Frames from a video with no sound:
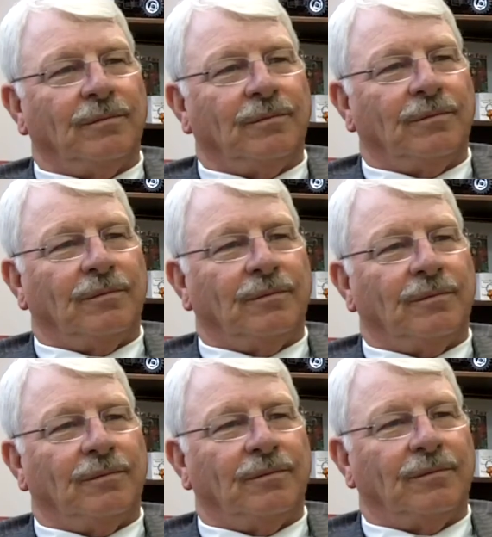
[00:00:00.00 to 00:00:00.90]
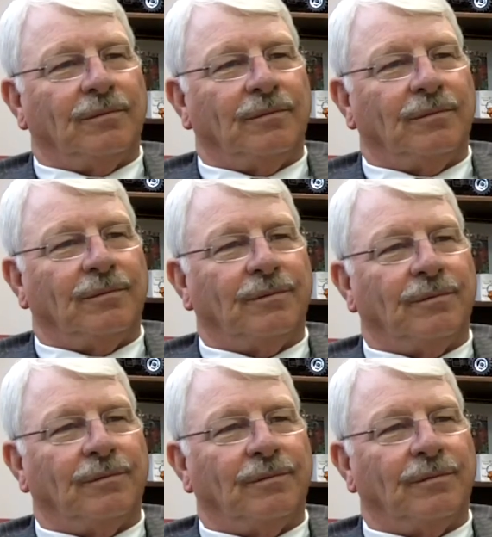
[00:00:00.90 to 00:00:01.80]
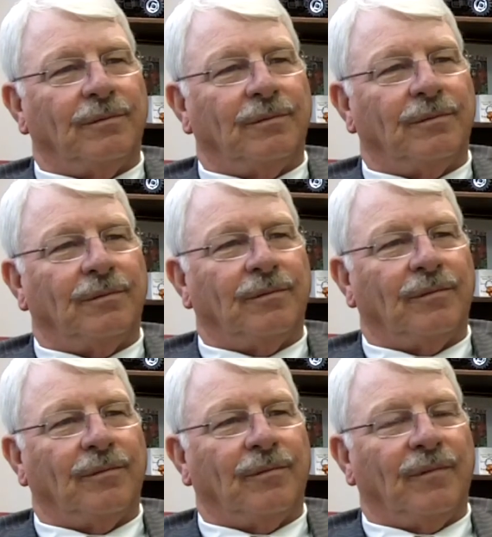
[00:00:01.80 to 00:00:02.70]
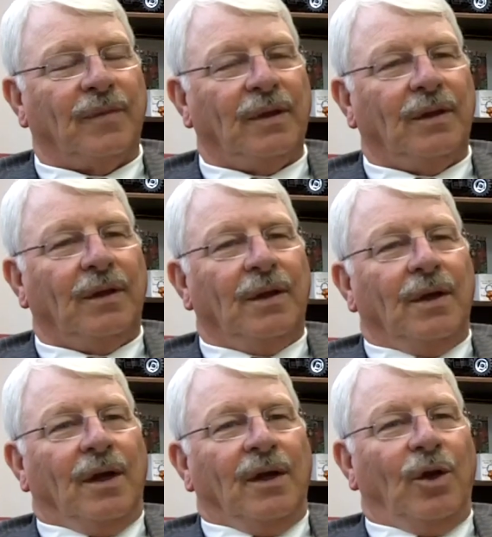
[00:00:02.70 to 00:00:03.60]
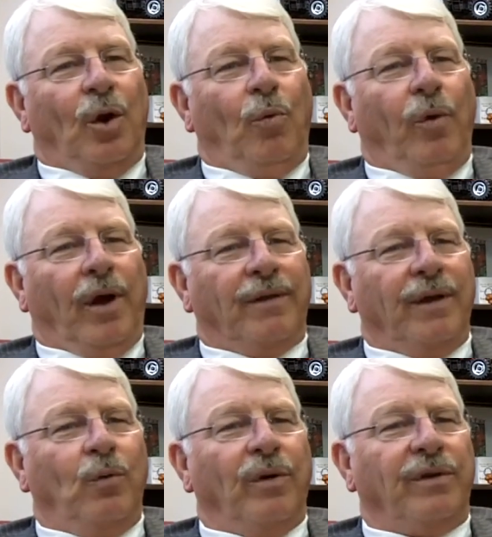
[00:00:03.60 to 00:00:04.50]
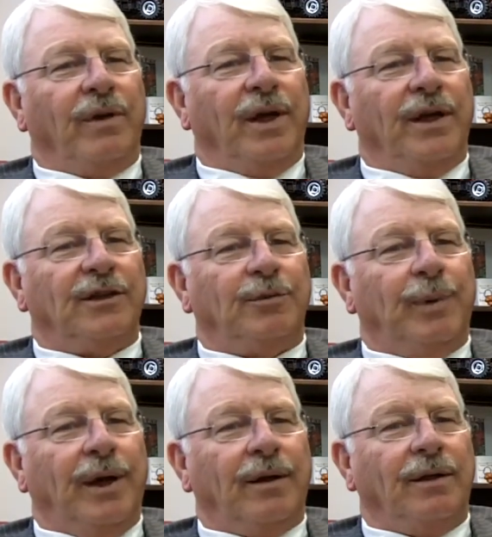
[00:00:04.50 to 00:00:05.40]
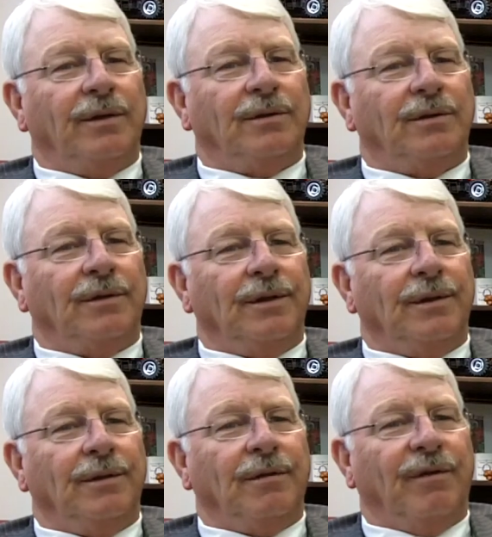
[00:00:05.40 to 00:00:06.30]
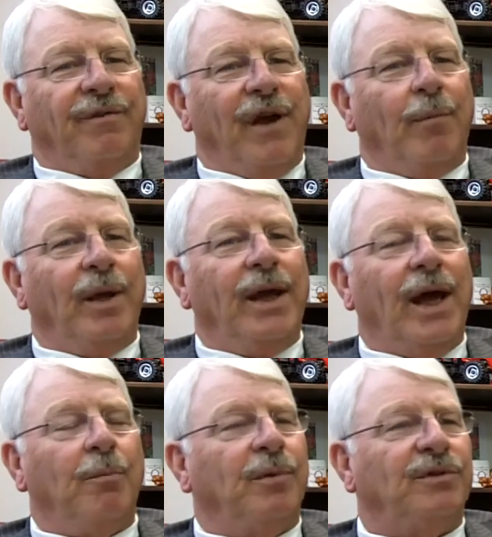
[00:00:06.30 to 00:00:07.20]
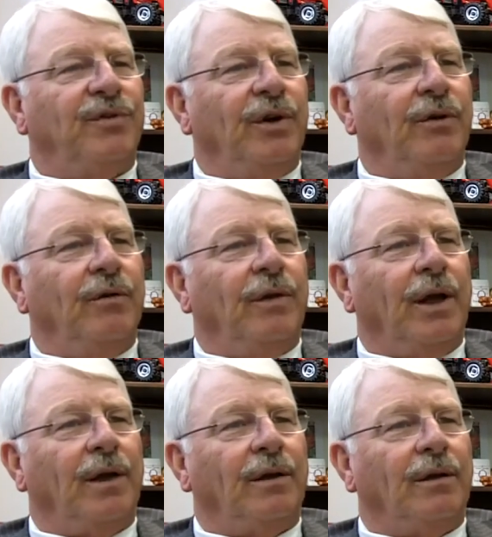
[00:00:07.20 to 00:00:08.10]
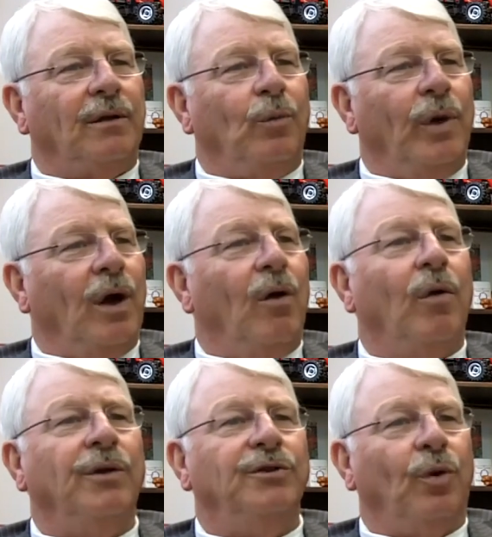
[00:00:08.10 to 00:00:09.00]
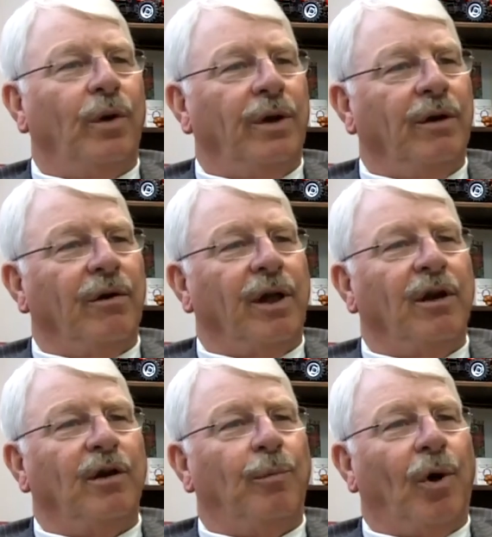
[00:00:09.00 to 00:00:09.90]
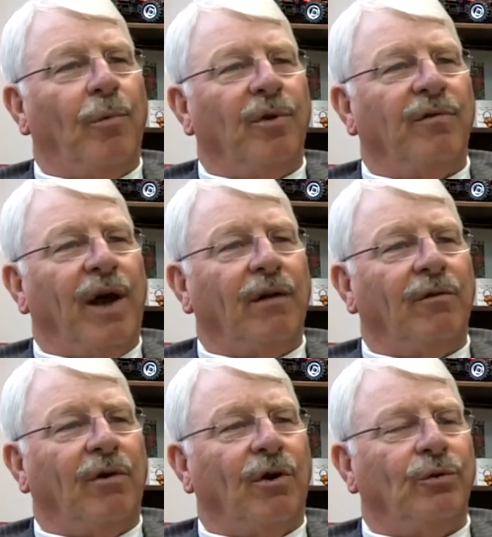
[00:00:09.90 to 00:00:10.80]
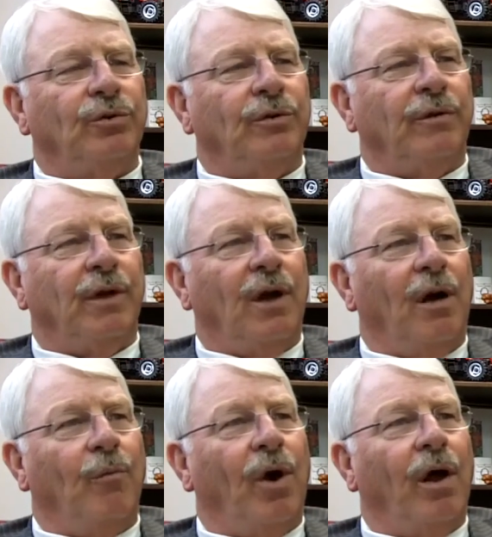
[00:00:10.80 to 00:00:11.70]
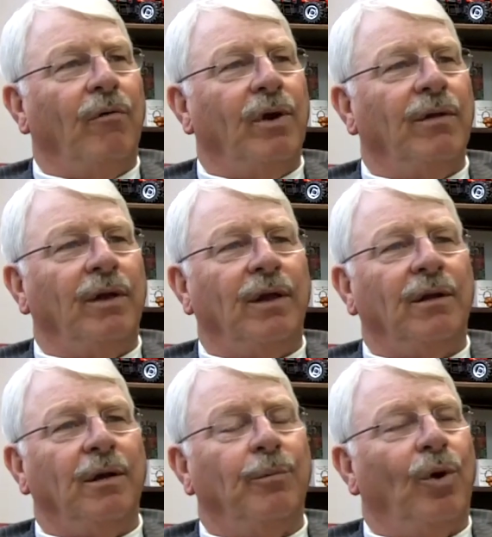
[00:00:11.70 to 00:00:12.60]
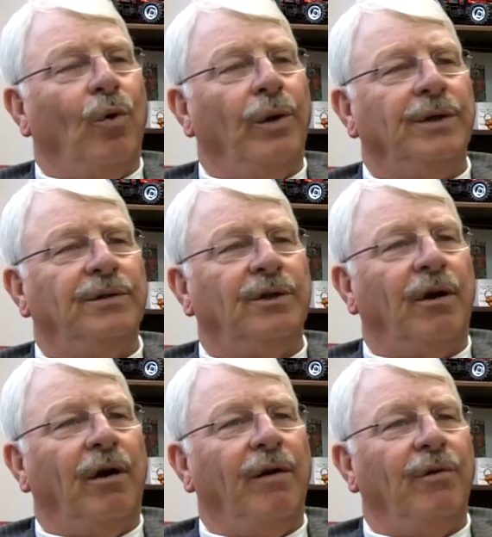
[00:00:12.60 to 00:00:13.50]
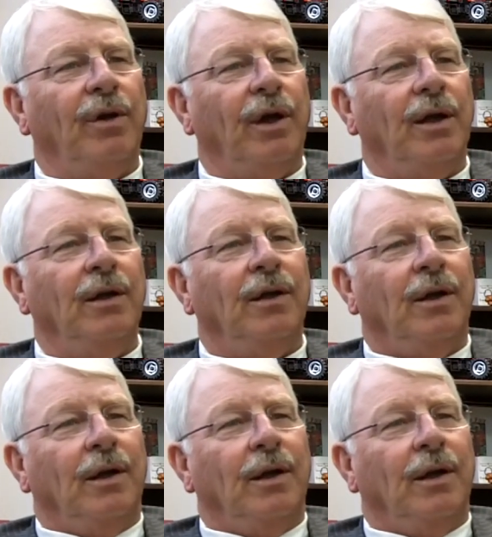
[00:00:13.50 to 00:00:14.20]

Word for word: expect from being in the agriculture department? You know, I think what they can expect is the, the family atmosphere that uh, we all enjoy here in the Department of Agriculture, the camaraderie that the employees share every day.